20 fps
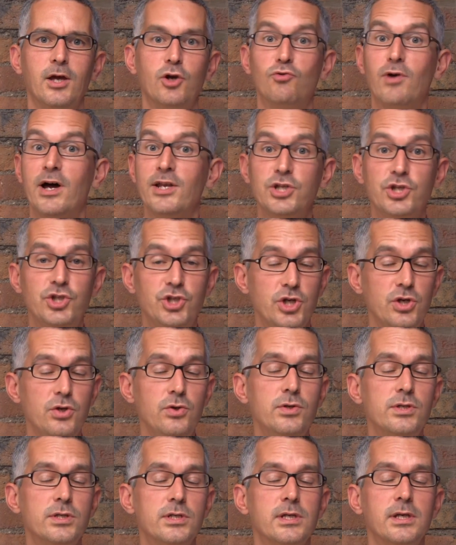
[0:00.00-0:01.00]

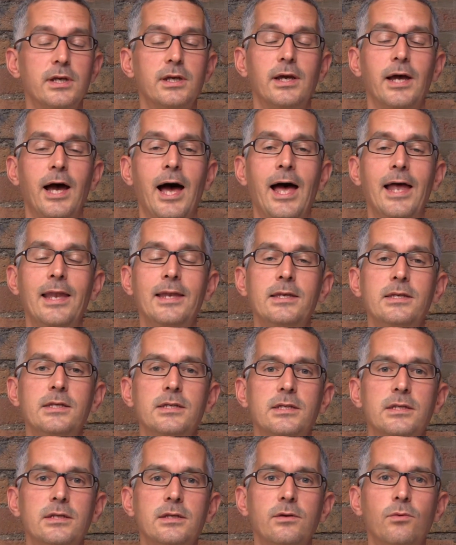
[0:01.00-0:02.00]
gratitude
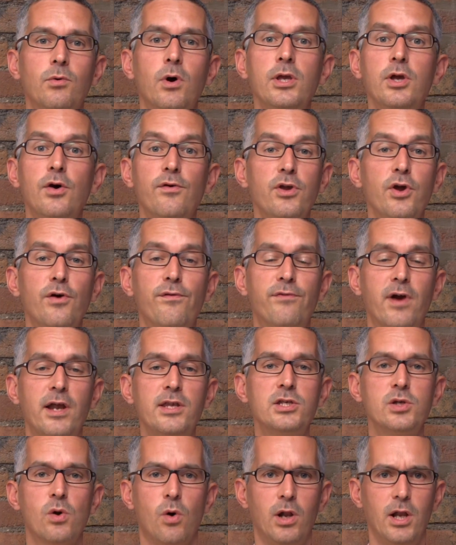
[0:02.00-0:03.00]
and, well, your, your
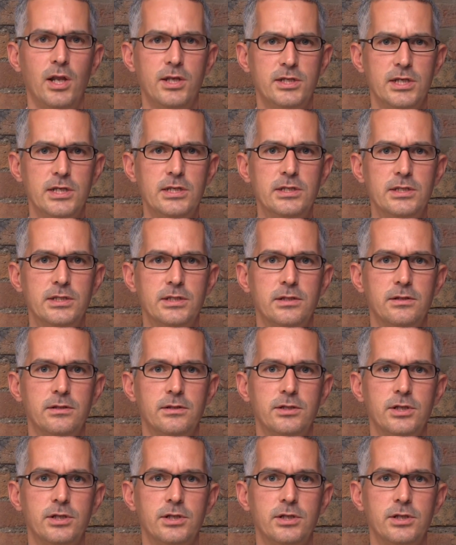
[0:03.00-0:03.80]
friend's qualities.